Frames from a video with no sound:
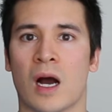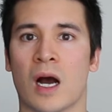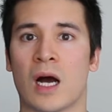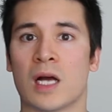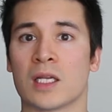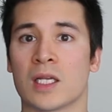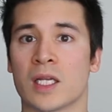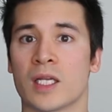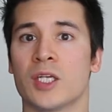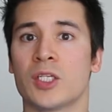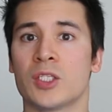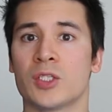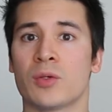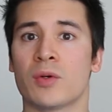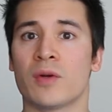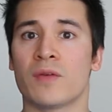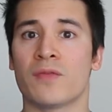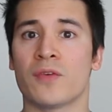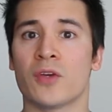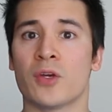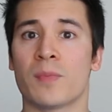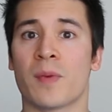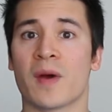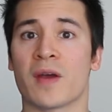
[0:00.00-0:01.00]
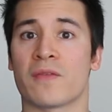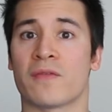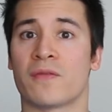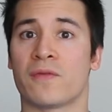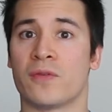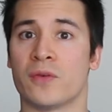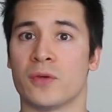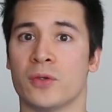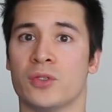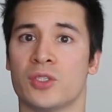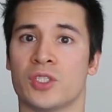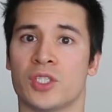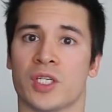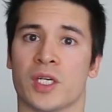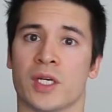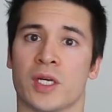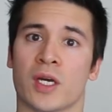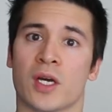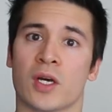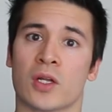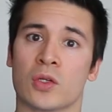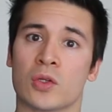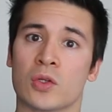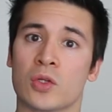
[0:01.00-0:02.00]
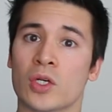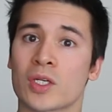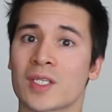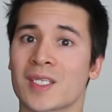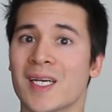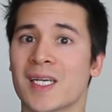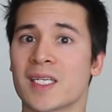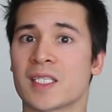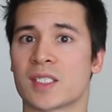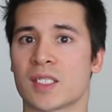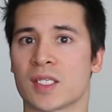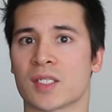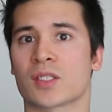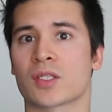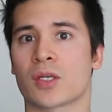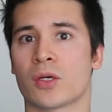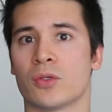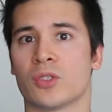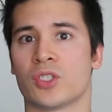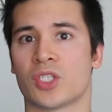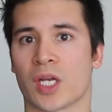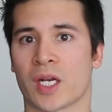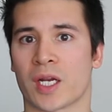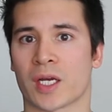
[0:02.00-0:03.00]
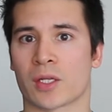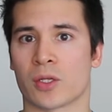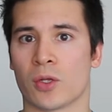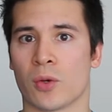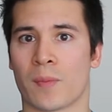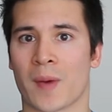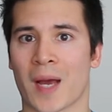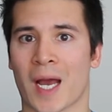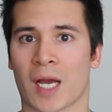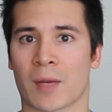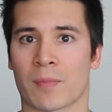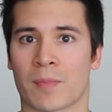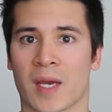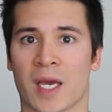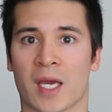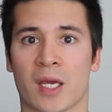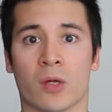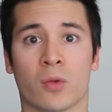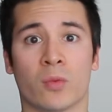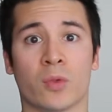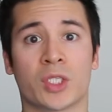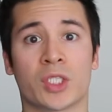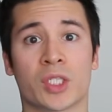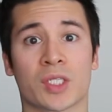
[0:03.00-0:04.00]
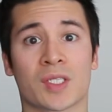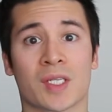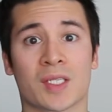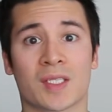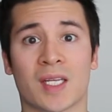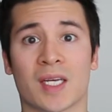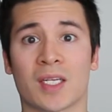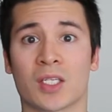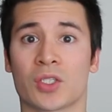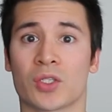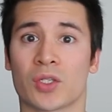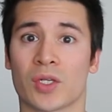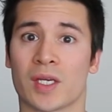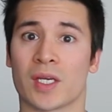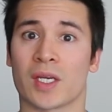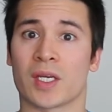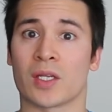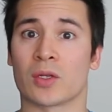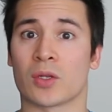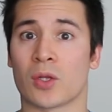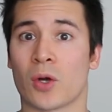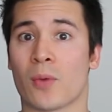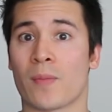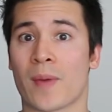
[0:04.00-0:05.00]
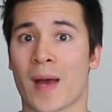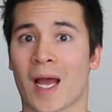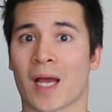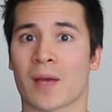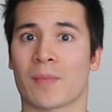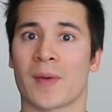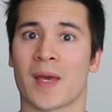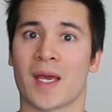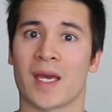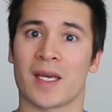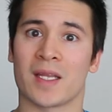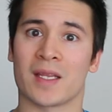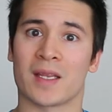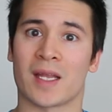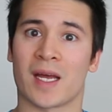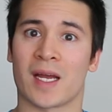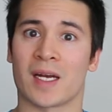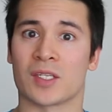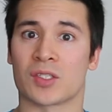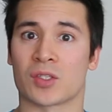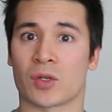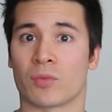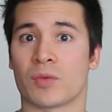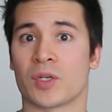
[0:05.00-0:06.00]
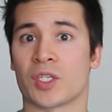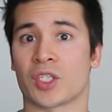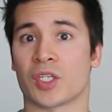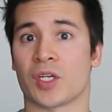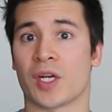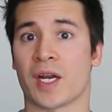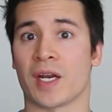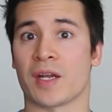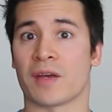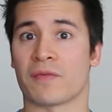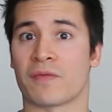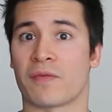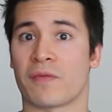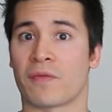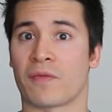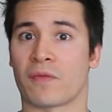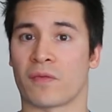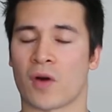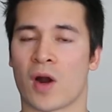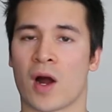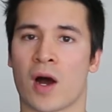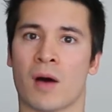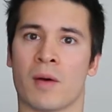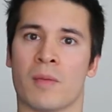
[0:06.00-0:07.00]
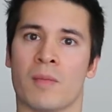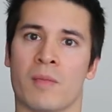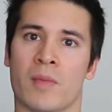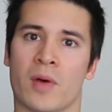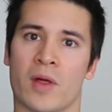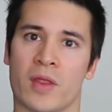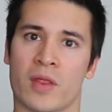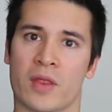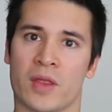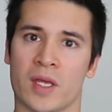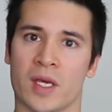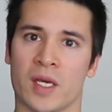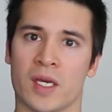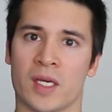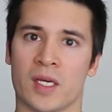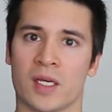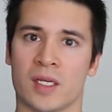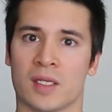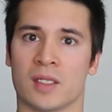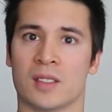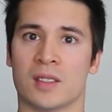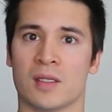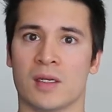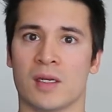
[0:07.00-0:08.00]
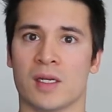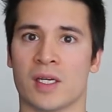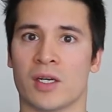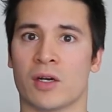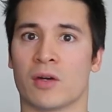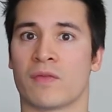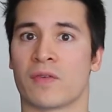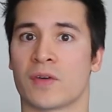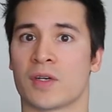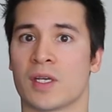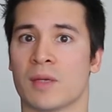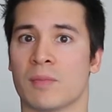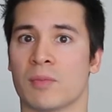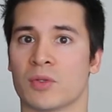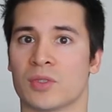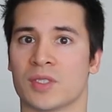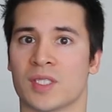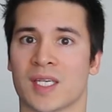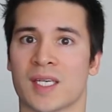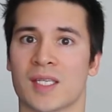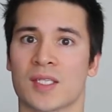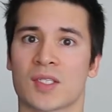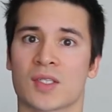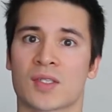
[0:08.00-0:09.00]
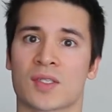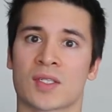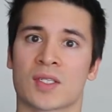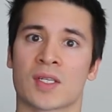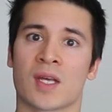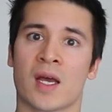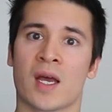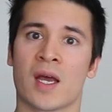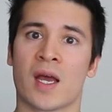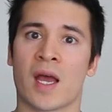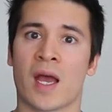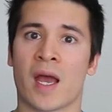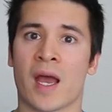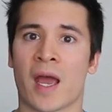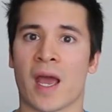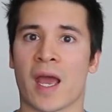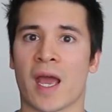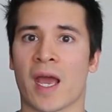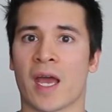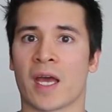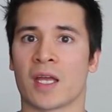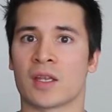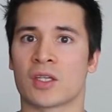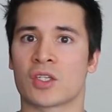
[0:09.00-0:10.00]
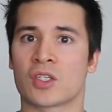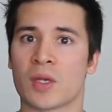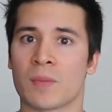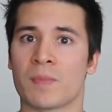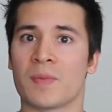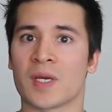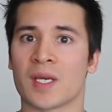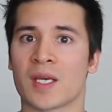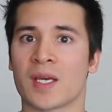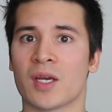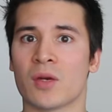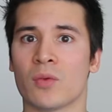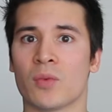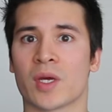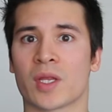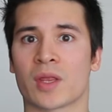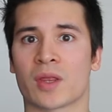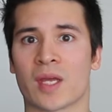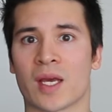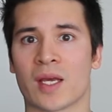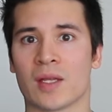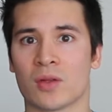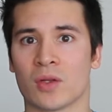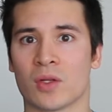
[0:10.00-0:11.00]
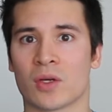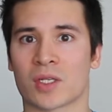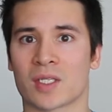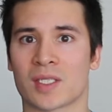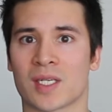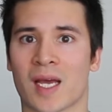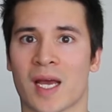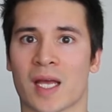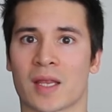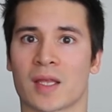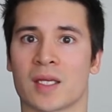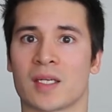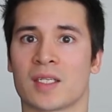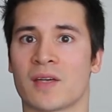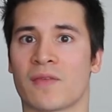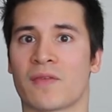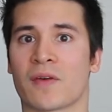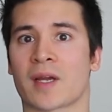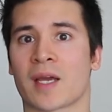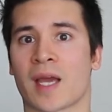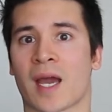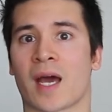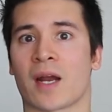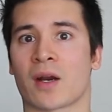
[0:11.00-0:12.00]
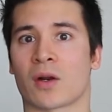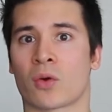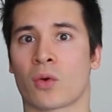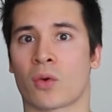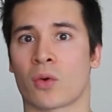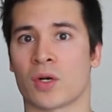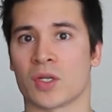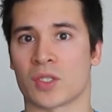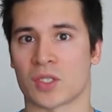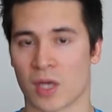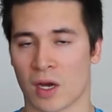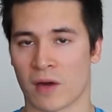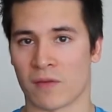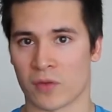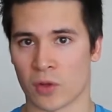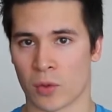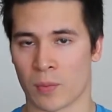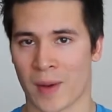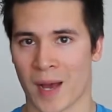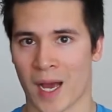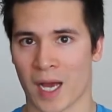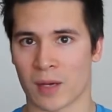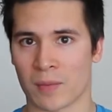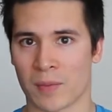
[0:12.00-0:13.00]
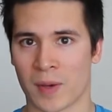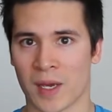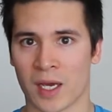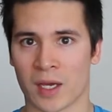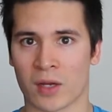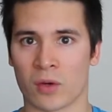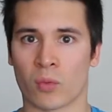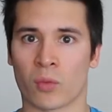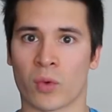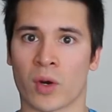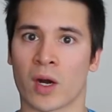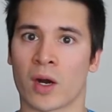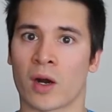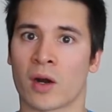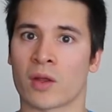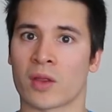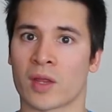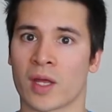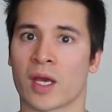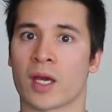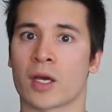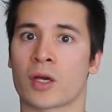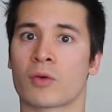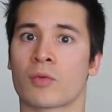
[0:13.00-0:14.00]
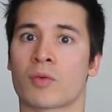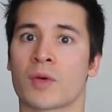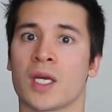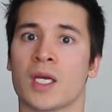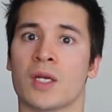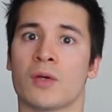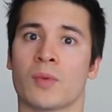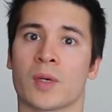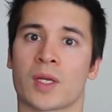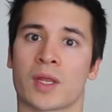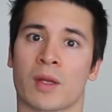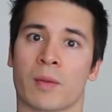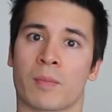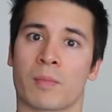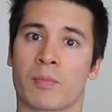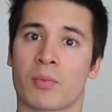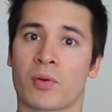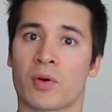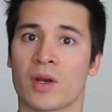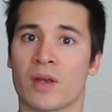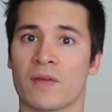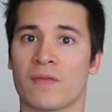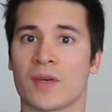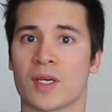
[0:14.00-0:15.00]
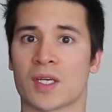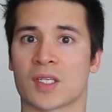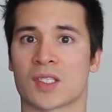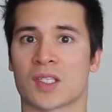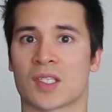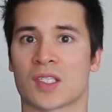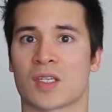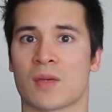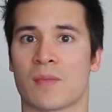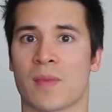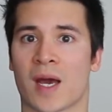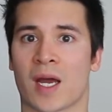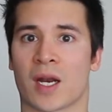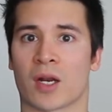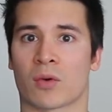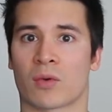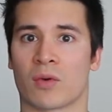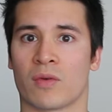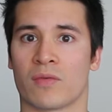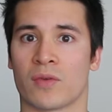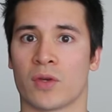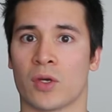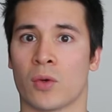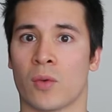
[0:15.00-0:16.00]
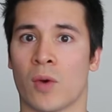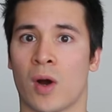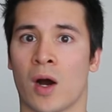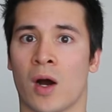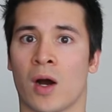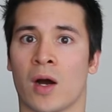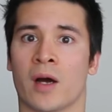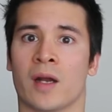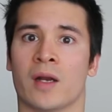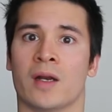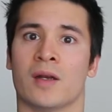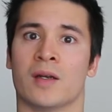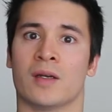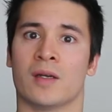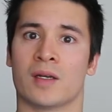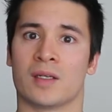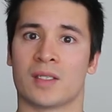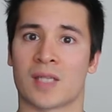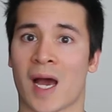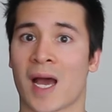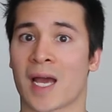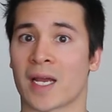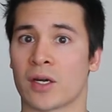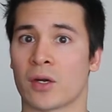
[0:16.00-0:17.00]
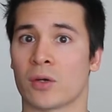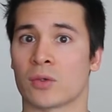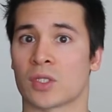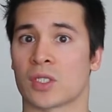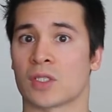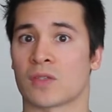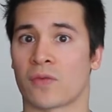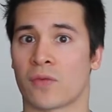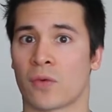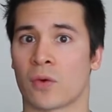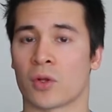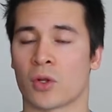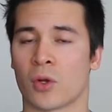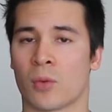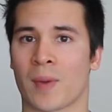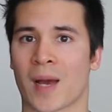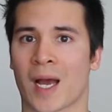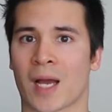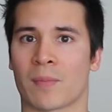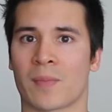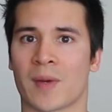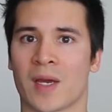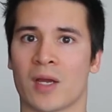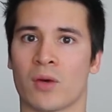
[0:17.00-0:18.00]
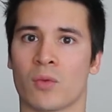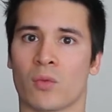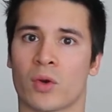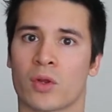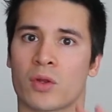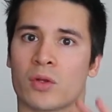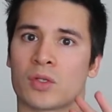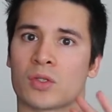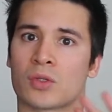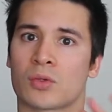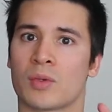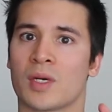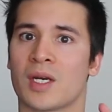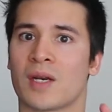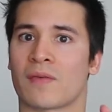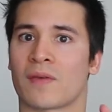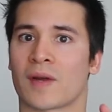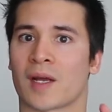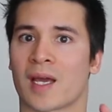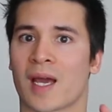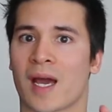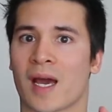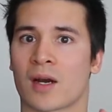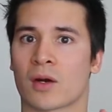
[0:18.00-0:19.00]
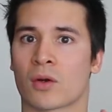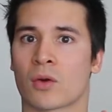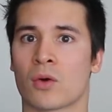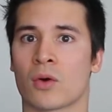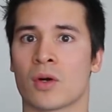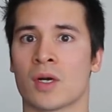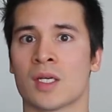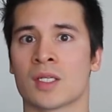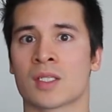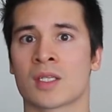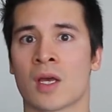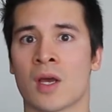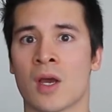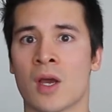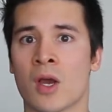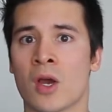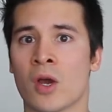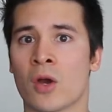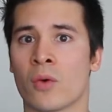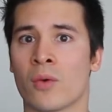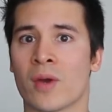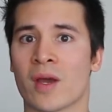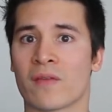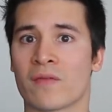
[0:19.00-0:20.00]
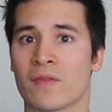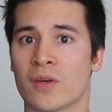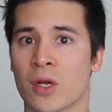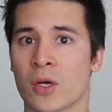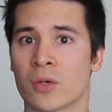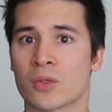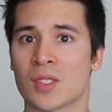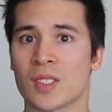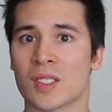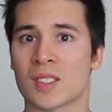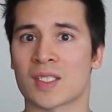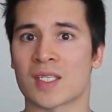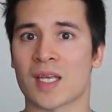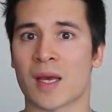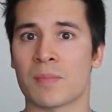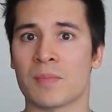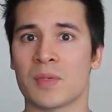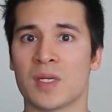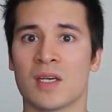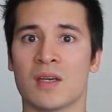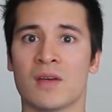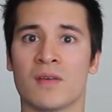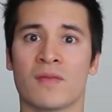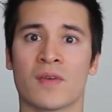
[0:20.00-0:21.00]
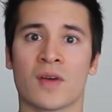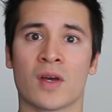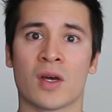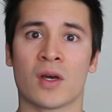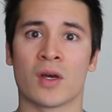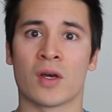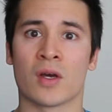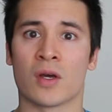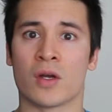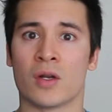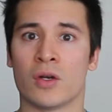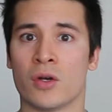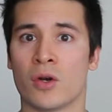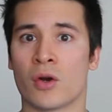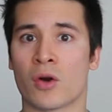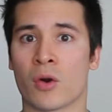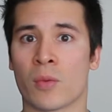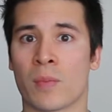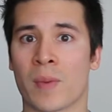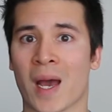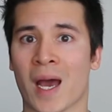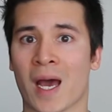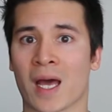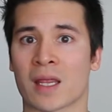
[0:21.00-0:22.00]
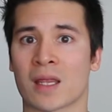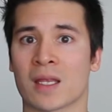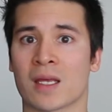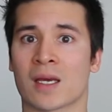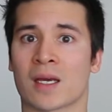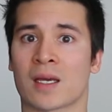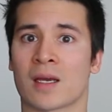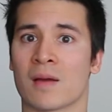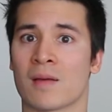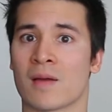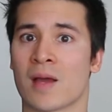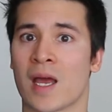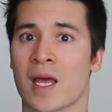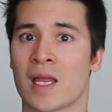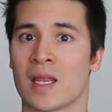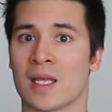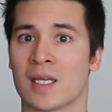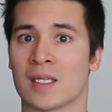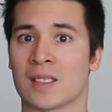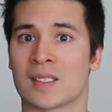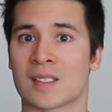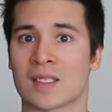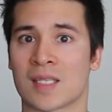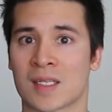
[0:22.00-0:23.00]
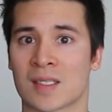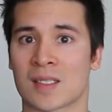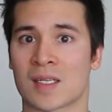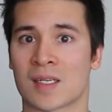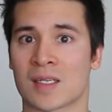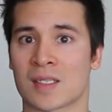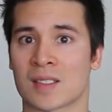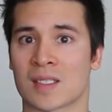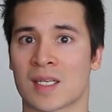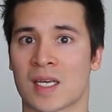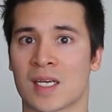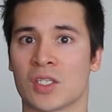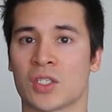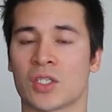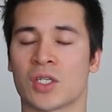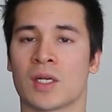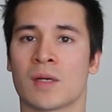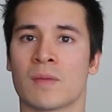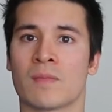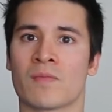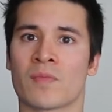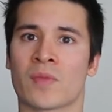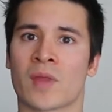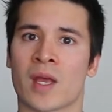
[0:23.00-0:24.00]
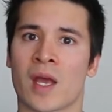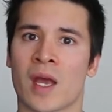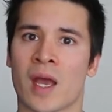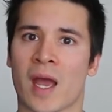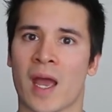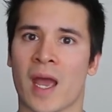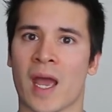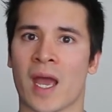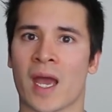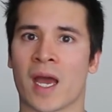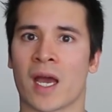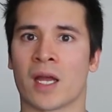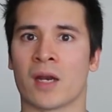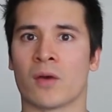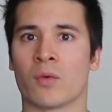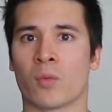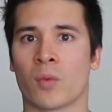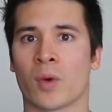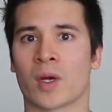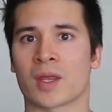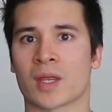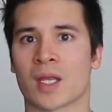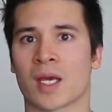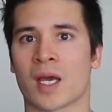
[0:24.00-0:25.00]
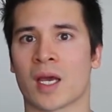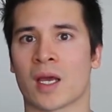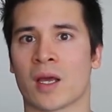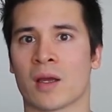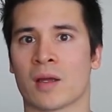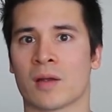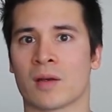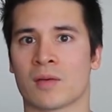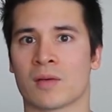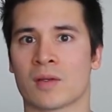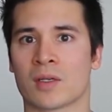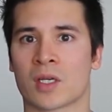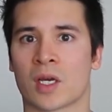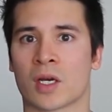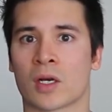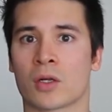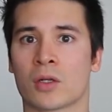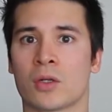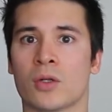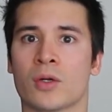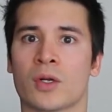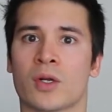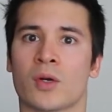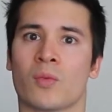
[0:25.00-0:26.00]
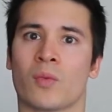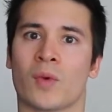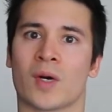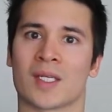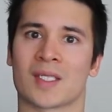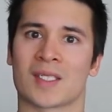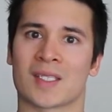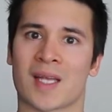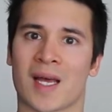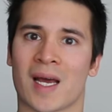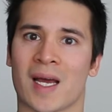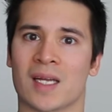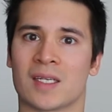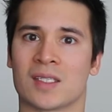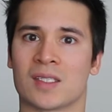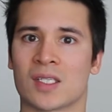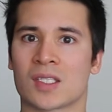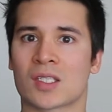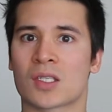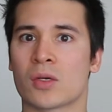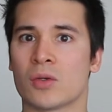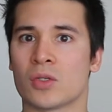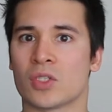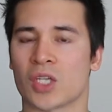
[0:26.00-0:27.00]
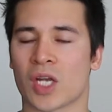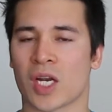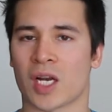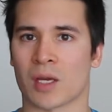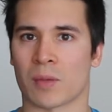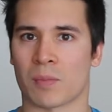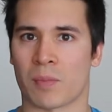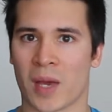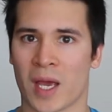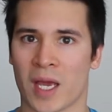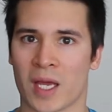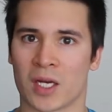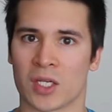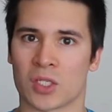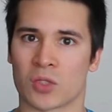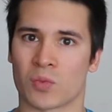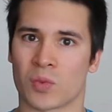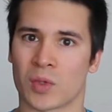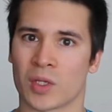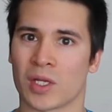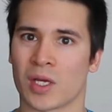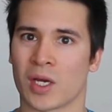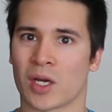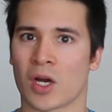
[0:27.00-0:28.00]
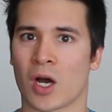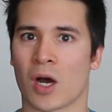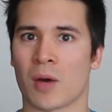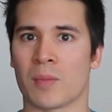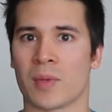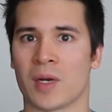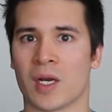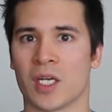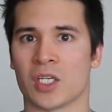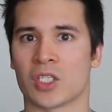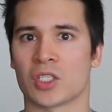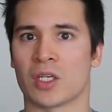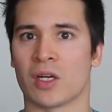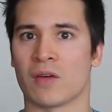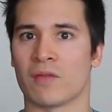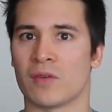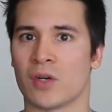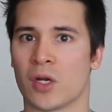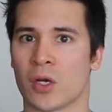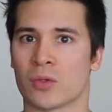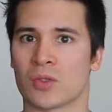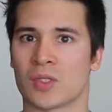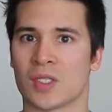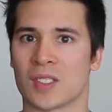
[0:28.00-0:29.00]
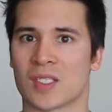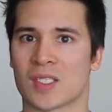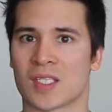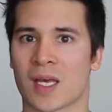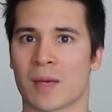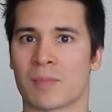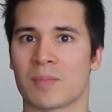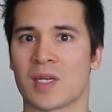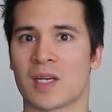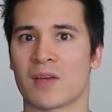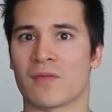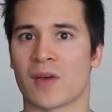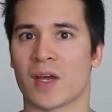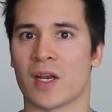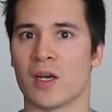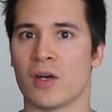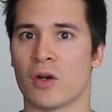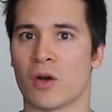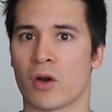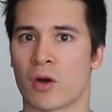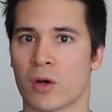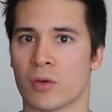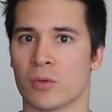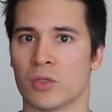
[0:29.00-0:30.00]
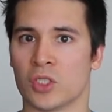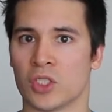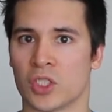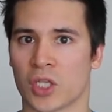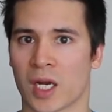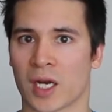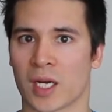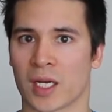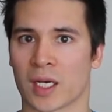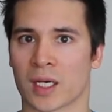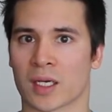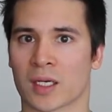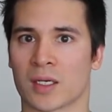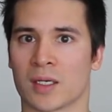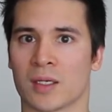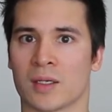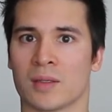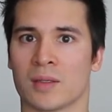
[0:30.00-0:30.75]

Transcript: A literature review by Fujii looked at discogenic low back pain, which is essentially low back pain that is originating from the intervertebral discs. And to begin with, they looked at the different categories of low back pain, where they agreed with a previous systematic review on diagnosis for low back pain, where there's three different categories. We have nociceptive, neuropathic, and then sensitization. And what they concluded was that discogenic pain is really a combination of nociceptive and neurogenic.